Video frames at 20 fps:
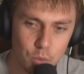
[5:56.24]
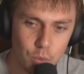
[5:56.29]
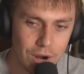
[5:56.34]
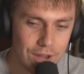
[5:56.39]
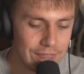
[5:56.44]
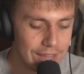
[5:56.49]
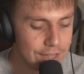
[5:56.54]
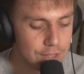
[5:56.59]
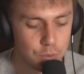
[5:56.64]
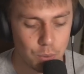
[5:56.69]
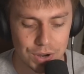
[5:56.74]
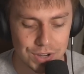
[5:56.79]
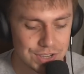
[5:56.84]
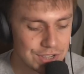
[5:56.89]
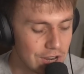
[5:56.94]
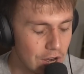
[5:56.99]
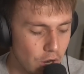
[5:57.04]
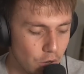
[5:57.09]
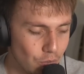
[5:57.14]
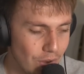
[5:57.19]
way they
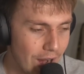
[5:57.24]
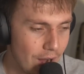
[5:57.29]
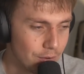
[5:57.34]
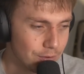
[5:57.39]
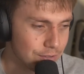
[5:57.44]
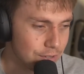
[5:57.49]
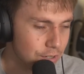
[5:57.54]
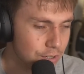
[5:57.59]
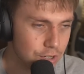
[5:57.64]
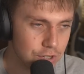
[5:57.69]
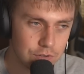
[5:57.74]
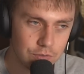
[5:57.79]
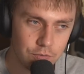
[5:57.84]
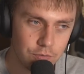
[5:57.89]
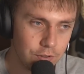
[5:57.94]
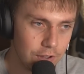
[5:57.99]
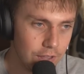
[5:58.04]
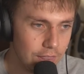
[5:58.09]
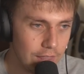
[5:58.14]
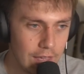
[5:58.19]
twist it around to just
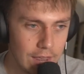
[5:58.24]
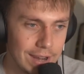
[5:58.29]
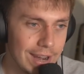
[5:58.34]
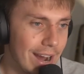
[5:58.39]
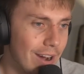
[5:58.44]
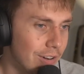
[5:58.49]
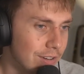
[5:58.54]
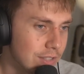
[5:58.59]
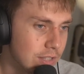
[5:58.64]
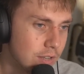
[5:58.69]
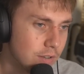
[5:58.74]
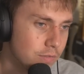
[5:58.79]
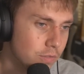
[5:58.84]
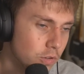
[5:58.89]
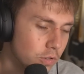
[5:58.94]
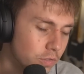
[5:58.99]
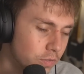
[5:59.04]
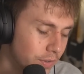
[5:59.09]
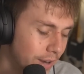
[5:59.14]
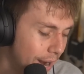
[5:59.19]
fit their narrative
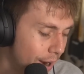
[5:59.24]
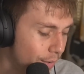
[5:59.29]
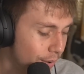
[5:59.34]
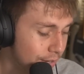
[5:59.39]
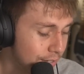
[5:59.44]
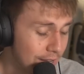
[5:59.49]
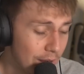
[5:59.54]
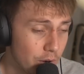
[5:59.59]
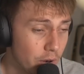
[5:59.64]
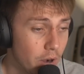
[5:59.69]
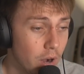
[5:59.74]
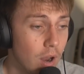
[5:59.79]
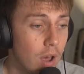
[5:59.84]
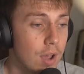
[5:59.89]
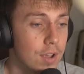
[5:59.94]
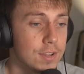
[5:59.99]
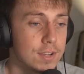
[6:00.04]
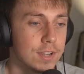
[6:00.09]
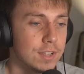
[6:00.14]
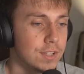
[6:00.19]
of now, it's now
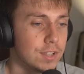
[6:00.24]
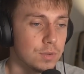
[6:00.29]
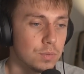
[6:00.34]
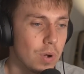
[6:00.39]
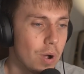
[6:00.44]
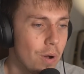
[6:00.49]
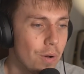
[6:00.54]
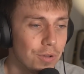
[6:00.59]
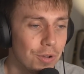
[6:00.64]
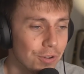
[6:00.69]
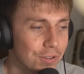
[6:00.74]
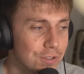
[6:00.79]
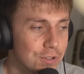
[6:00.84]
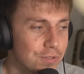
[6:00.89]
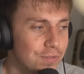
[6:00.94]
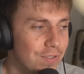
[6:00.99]
classist as well, not just